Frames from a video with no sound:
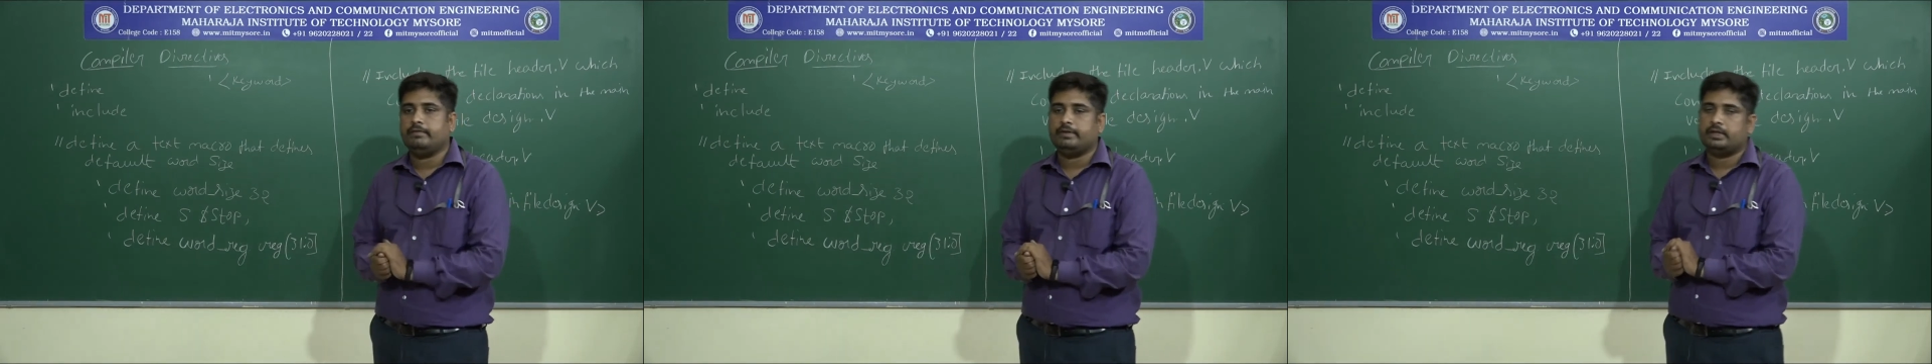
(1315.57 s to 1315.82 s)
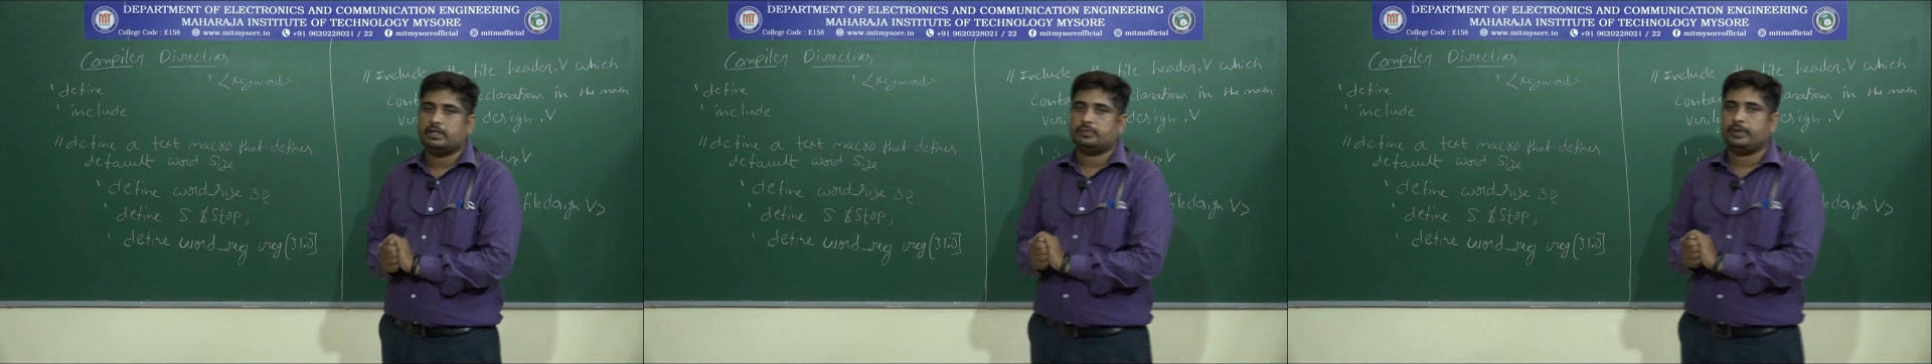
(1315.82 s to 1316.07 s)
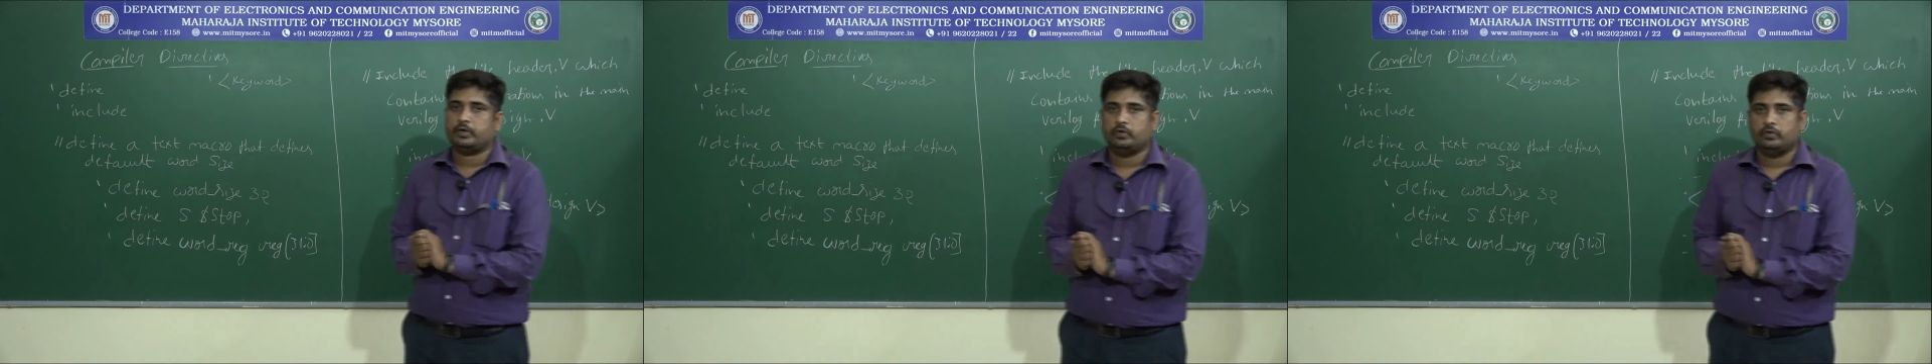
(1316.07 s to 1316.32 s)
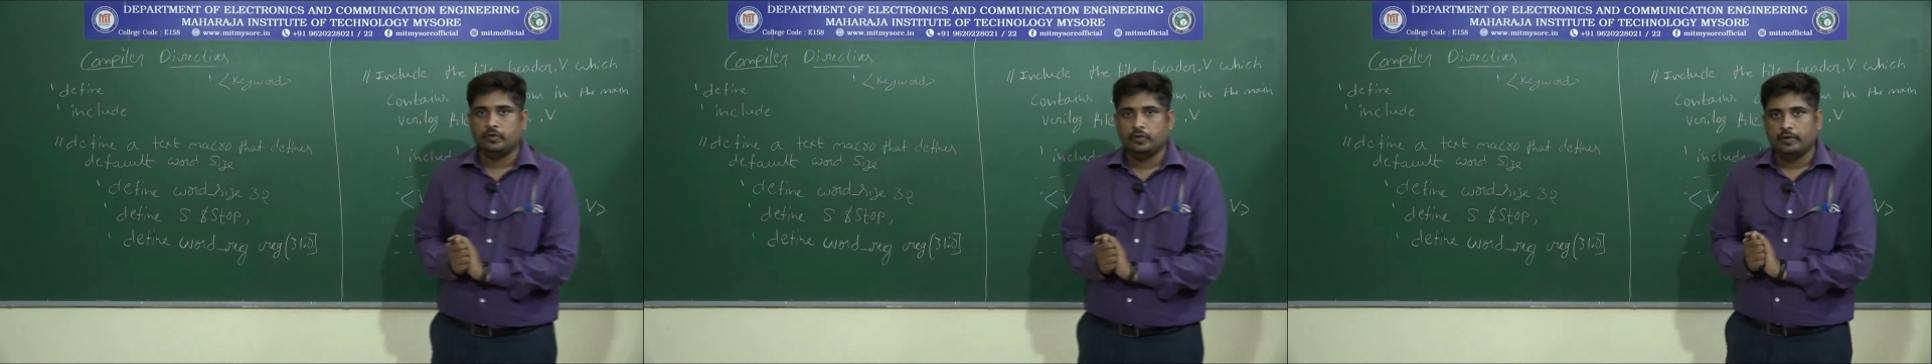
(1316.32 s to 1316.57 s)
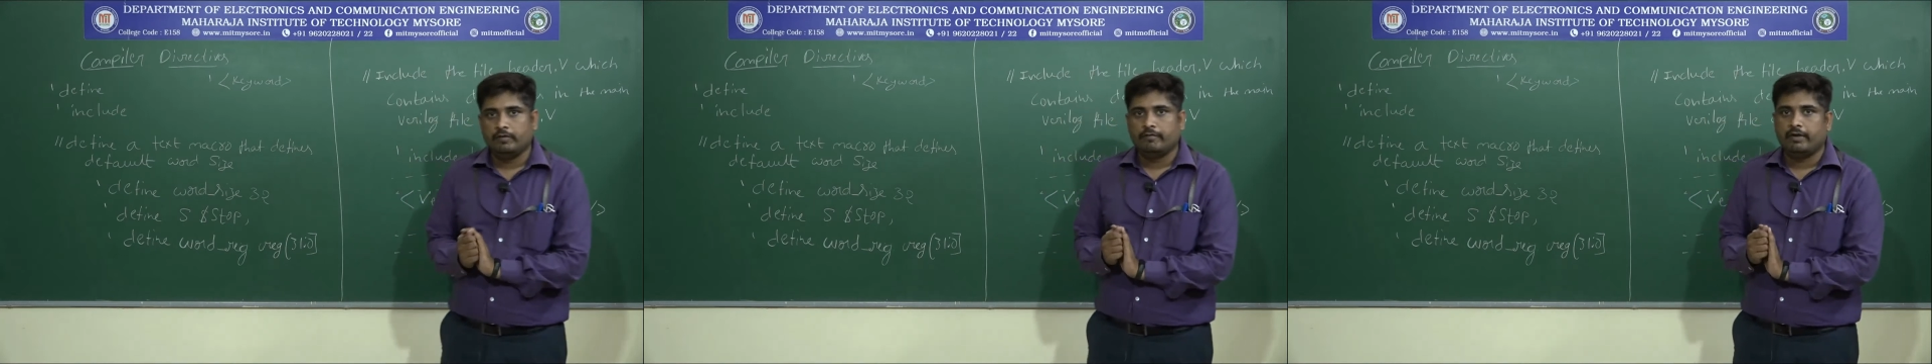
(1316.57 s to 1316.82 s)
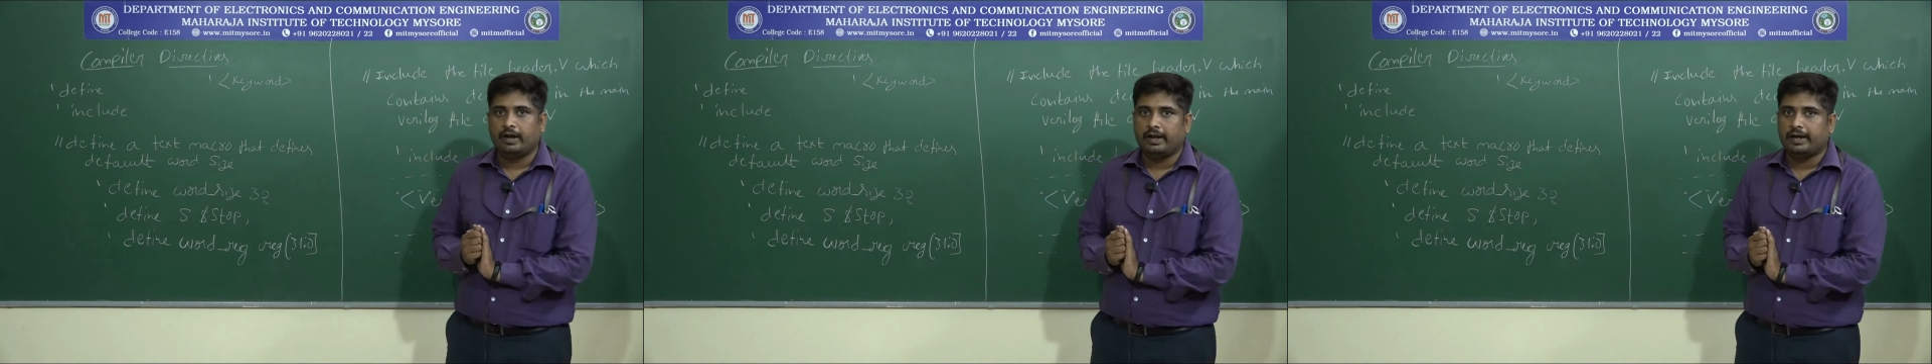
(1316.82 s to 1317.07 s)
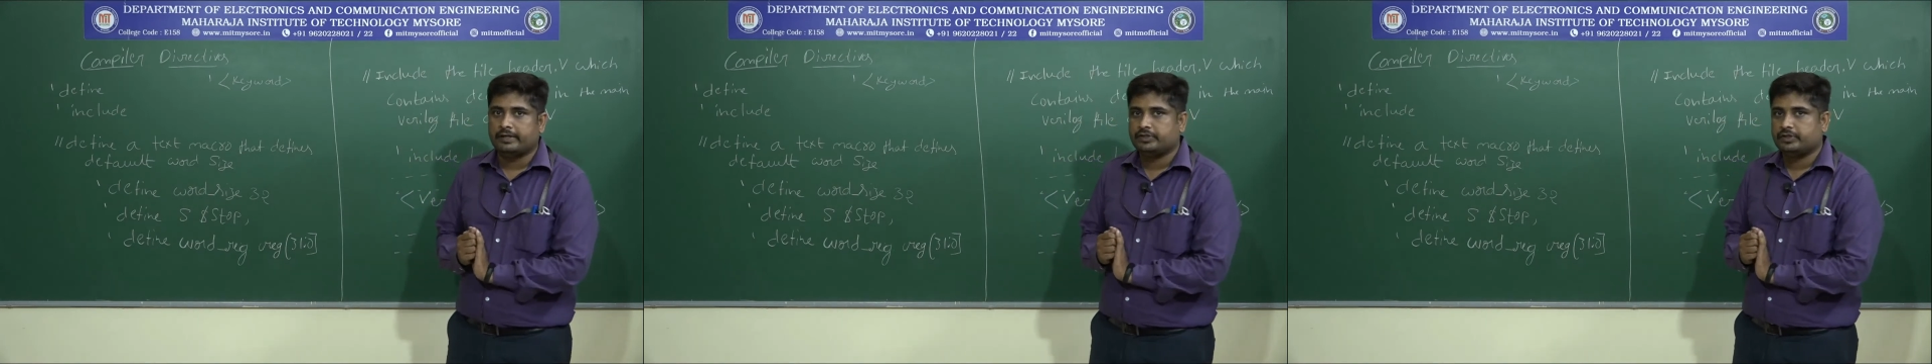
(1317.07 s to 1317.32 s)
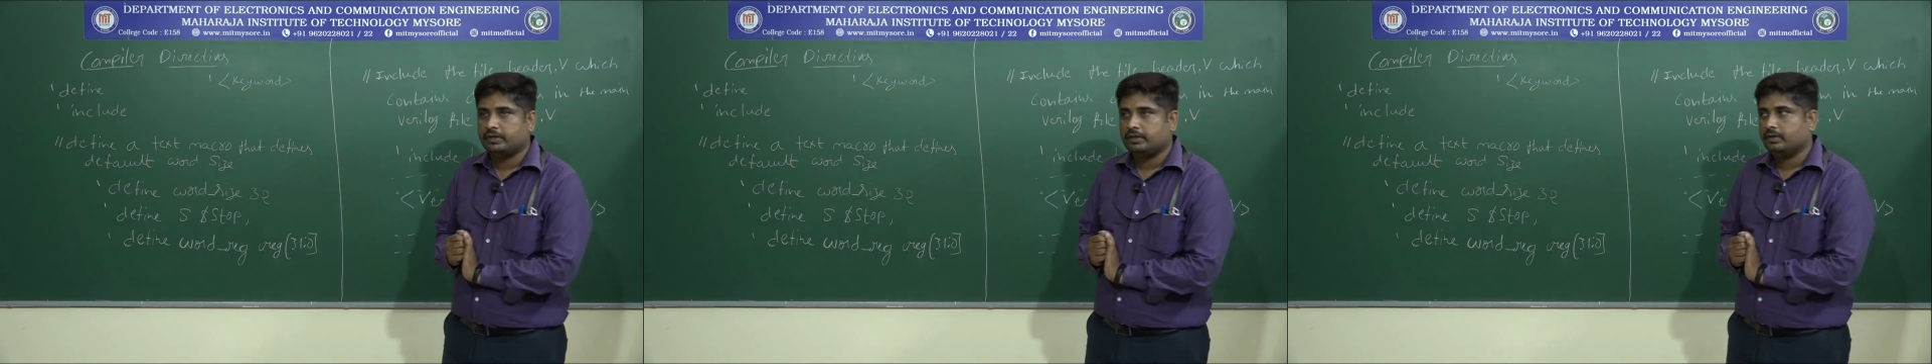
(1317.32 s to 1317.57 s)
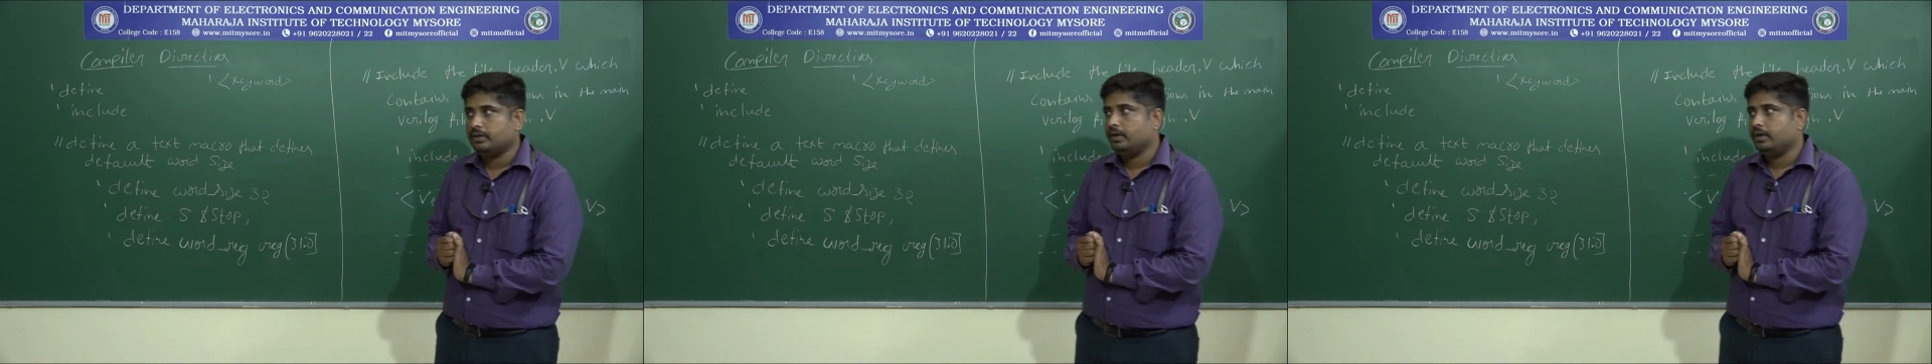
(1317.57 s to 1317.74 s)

with respect to Verilog HDL,